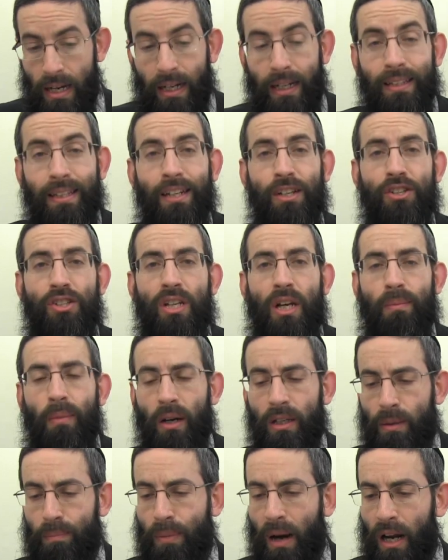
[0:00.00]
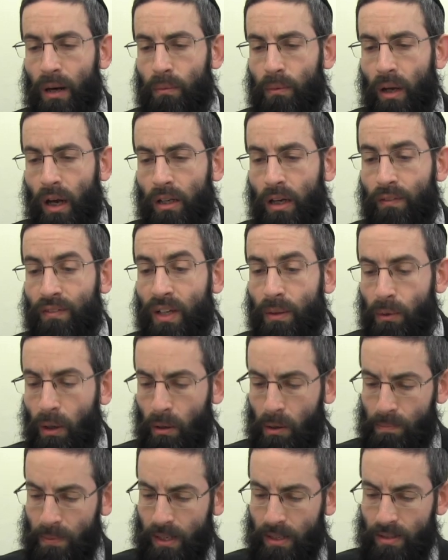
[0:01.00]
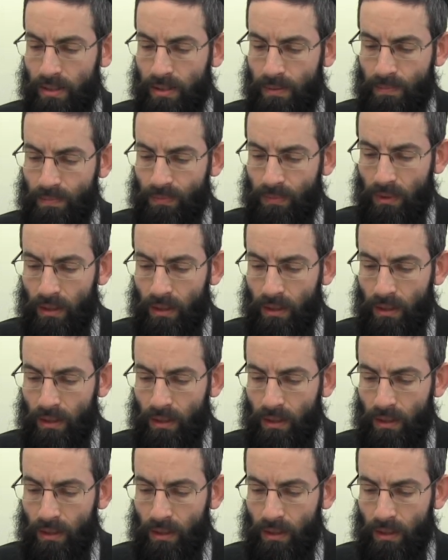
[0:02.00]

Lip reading: Continues the Gemara on the bottom line of Gimel Beis.